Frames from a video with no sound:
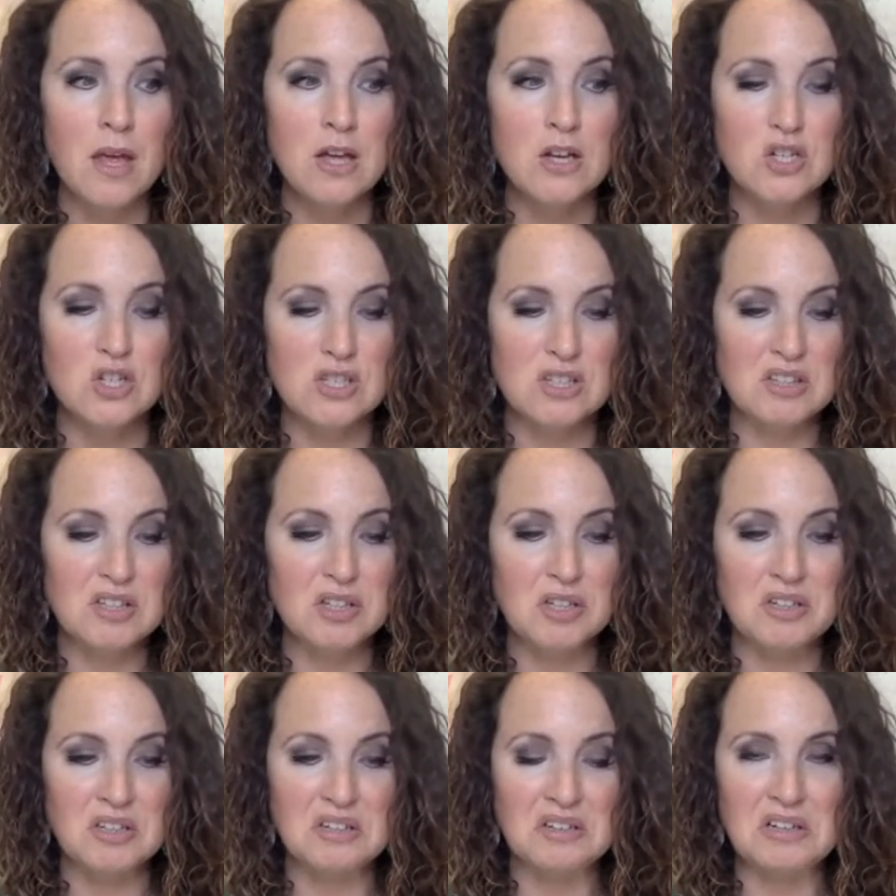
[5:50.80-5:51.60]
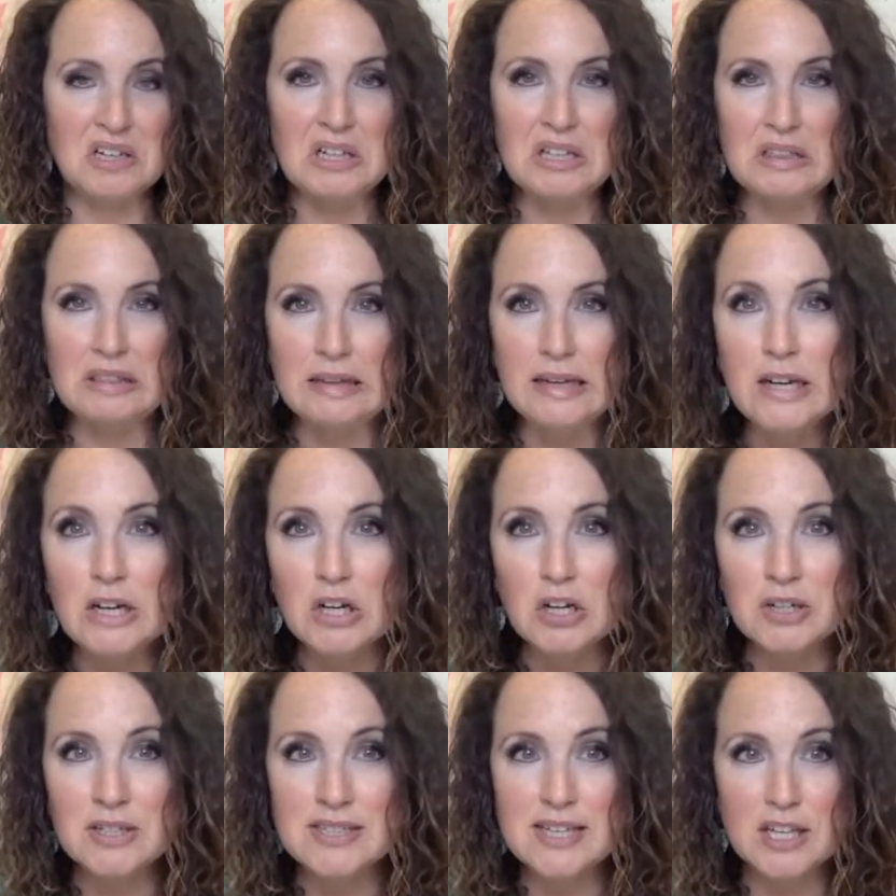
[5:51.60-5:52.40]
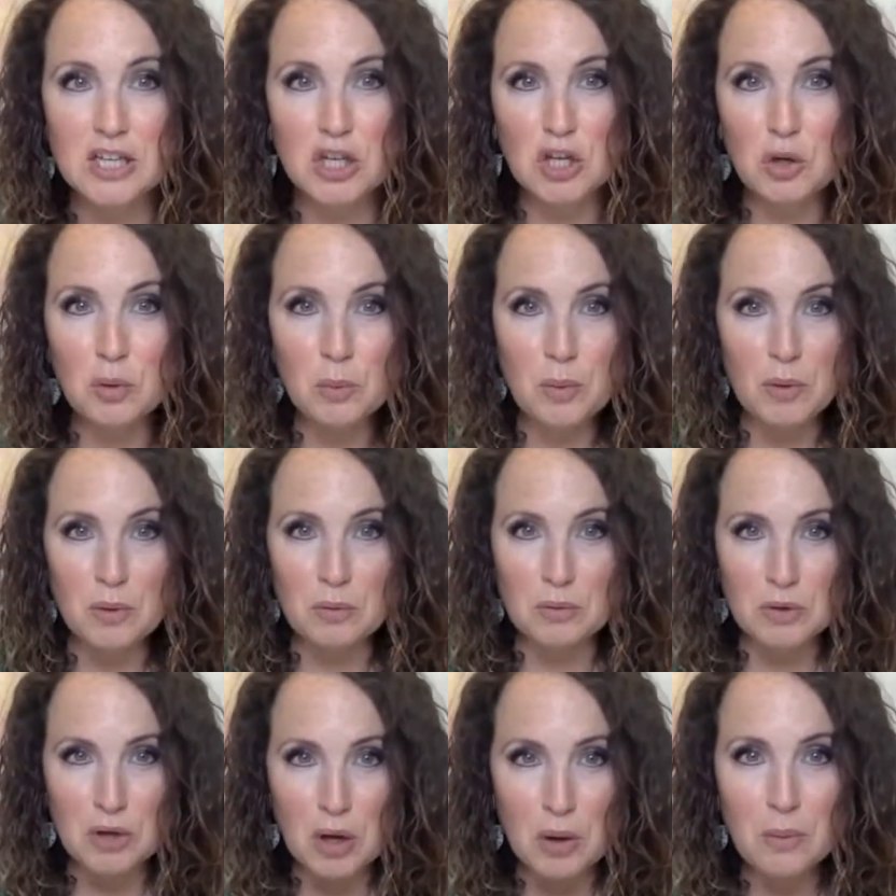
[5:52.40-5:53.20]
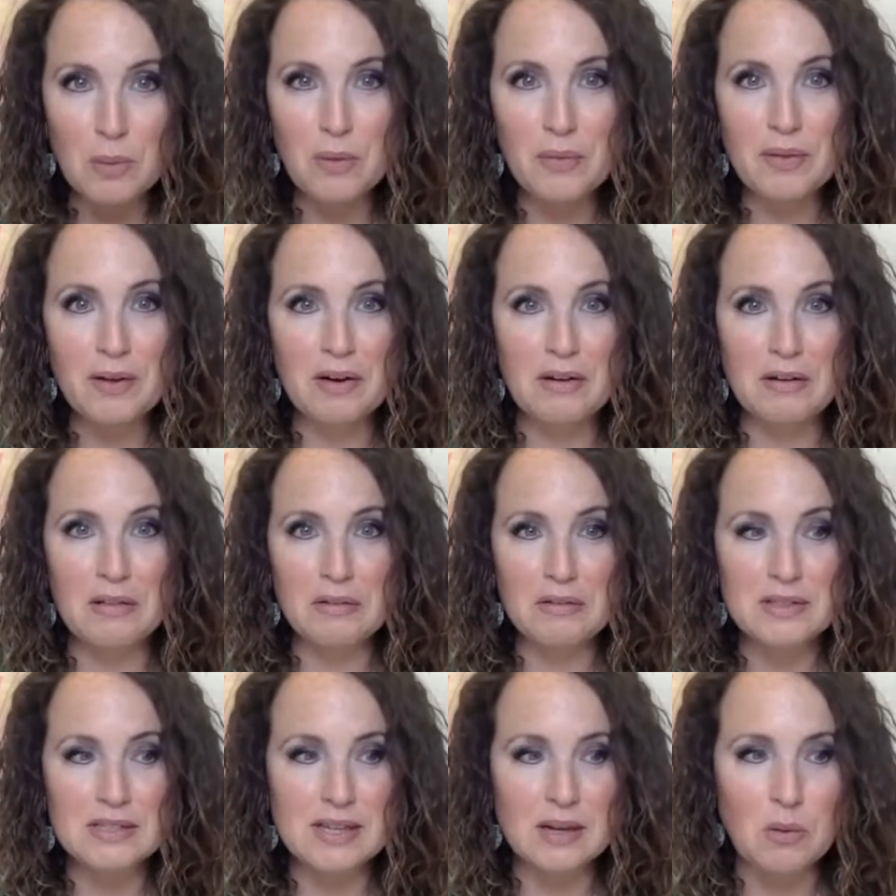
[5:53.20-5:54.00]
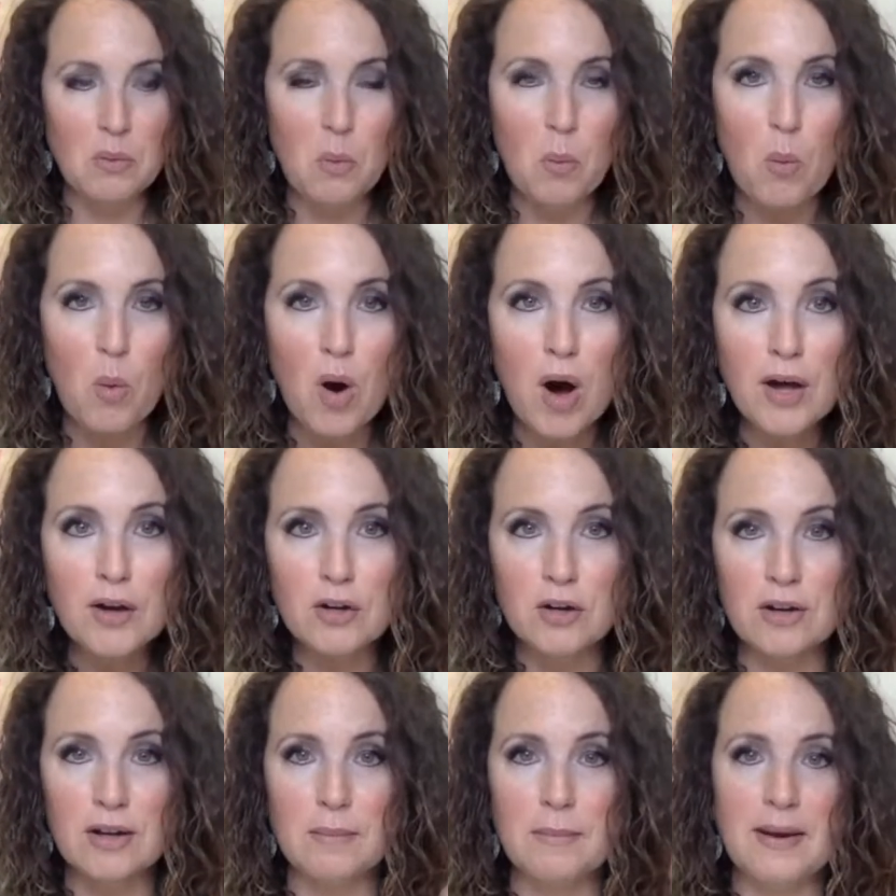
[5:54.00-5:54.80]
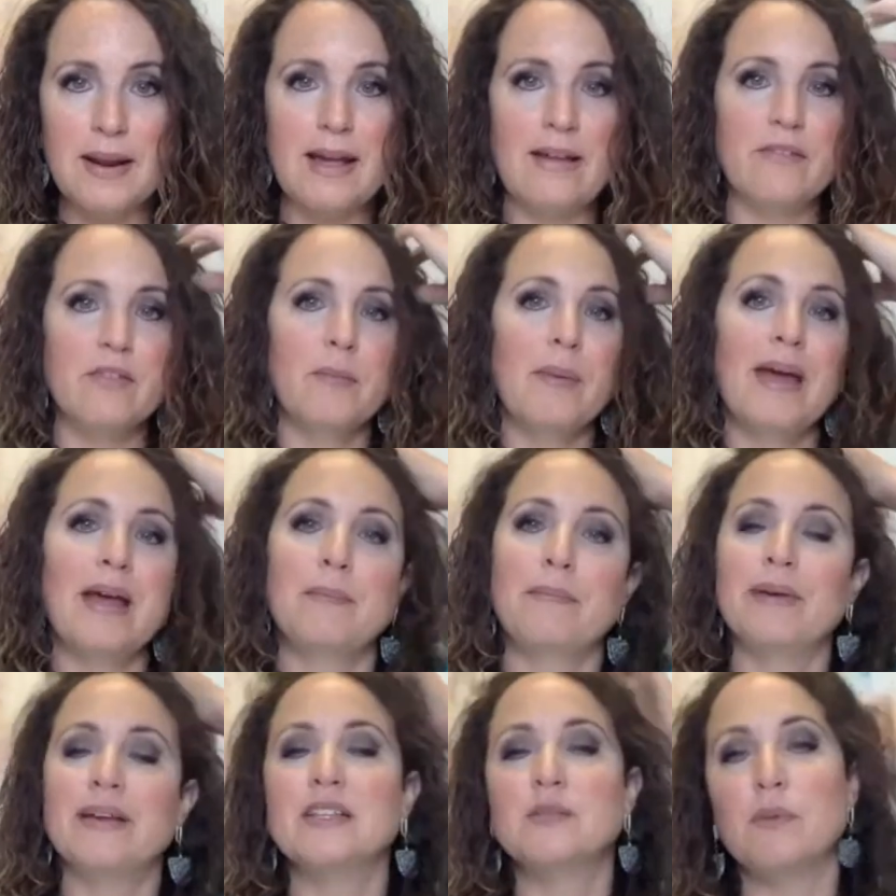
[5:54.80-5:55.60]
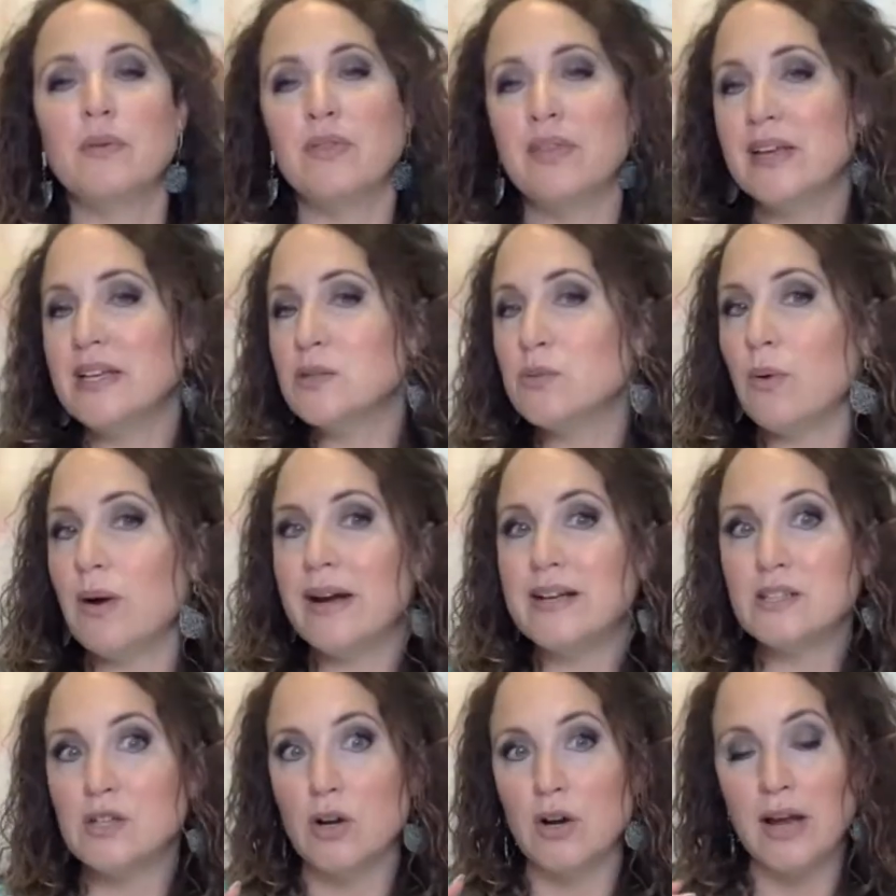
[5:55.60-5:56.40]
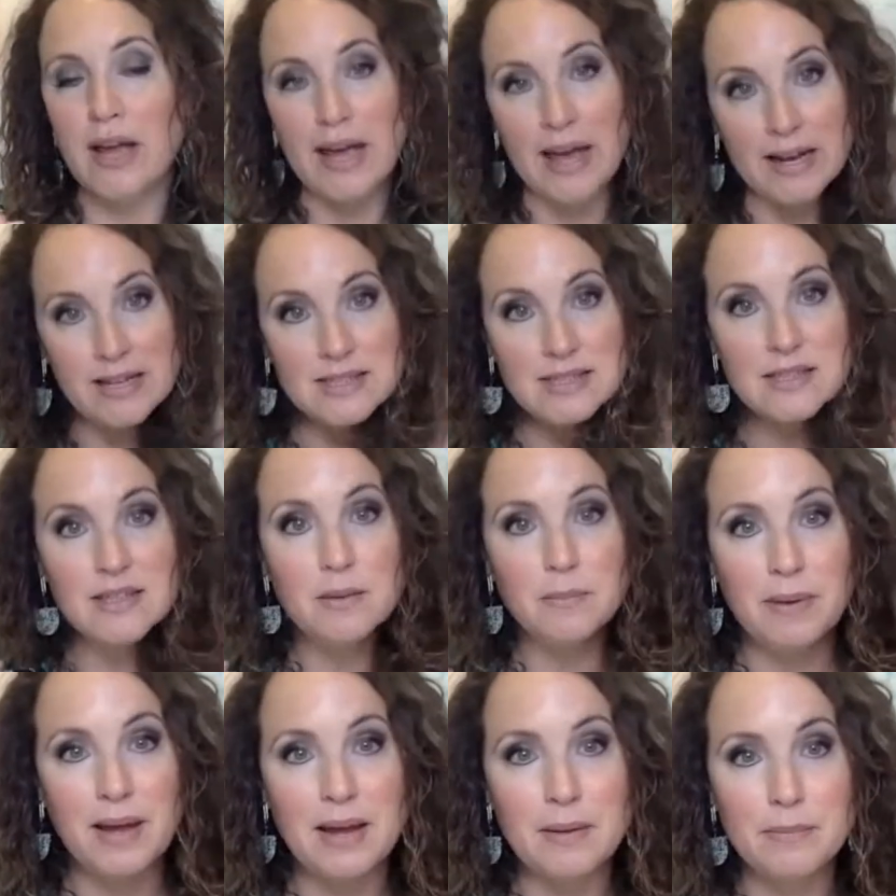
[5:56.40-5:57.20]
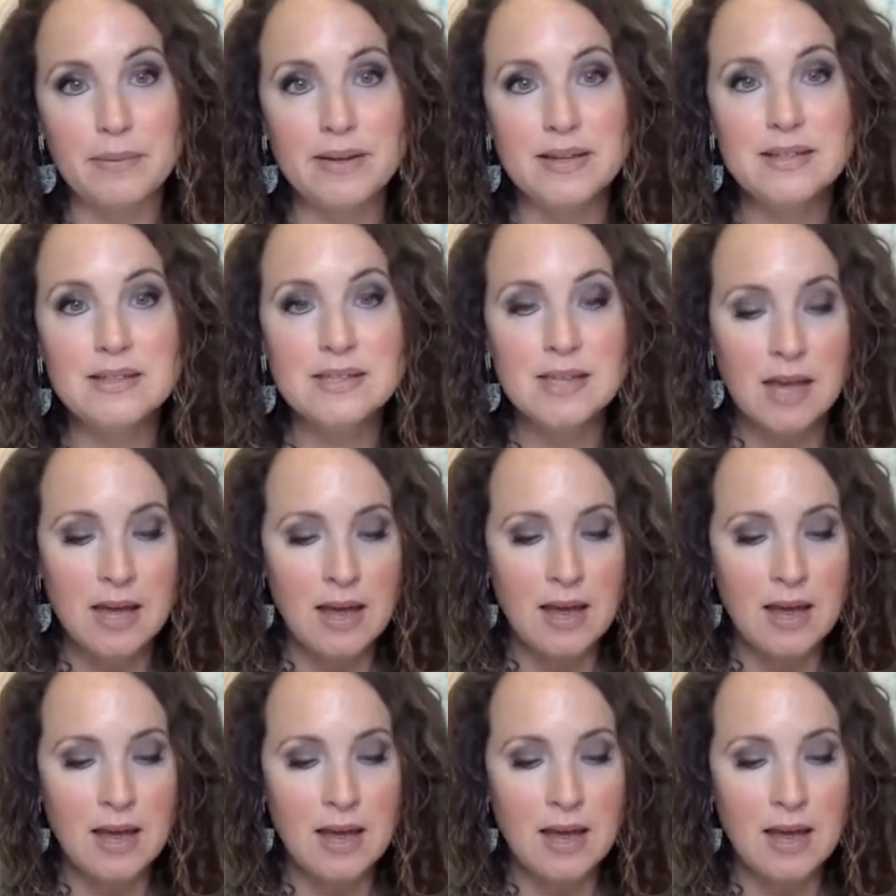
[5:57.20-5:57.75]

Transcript: just look clear. It's like you will go on there and it looks like water coming out of the paint pens, but these whites are excellent paint pens.